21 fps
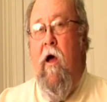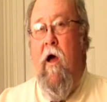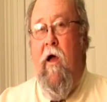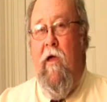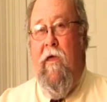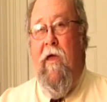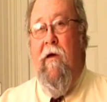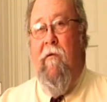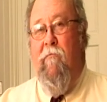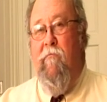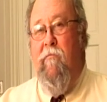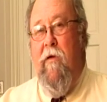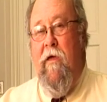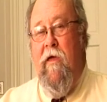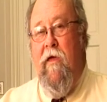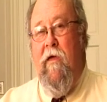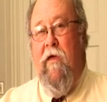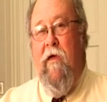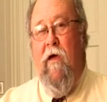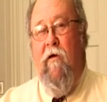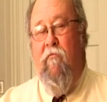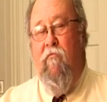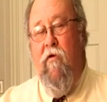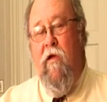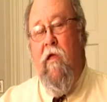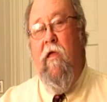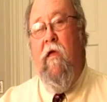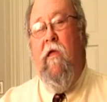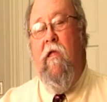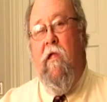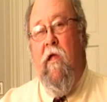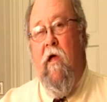Yeah. Big,
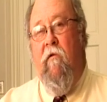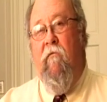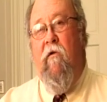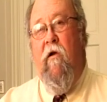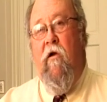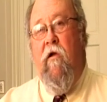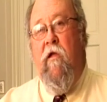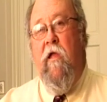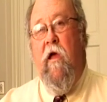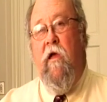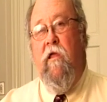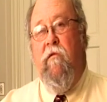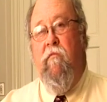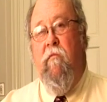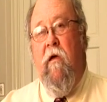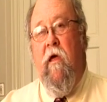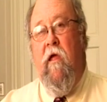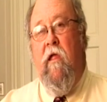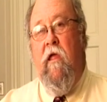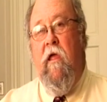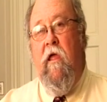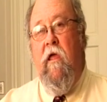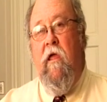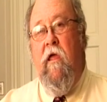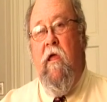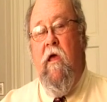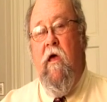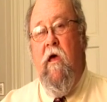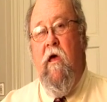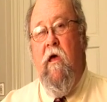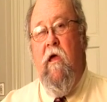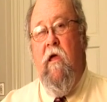really very nice man.
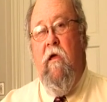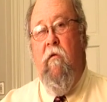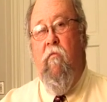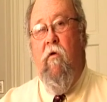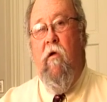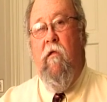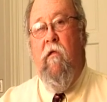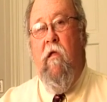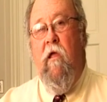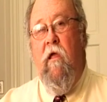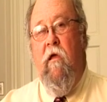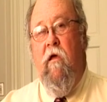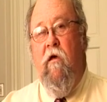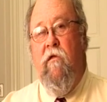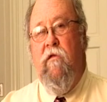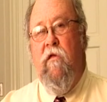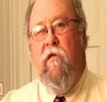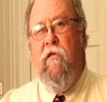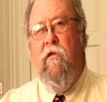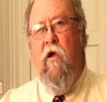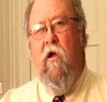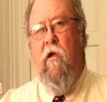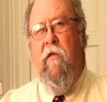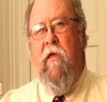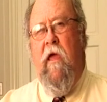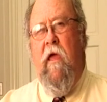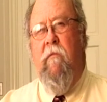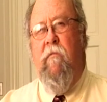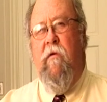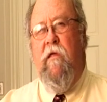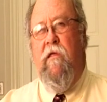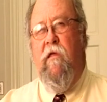He also started
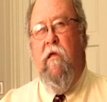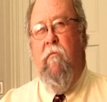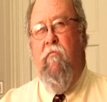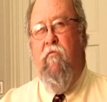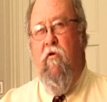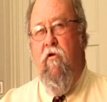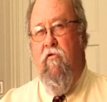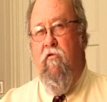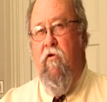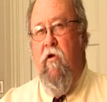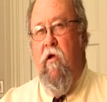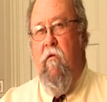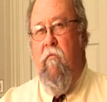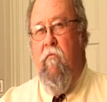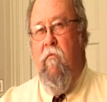the ABC program,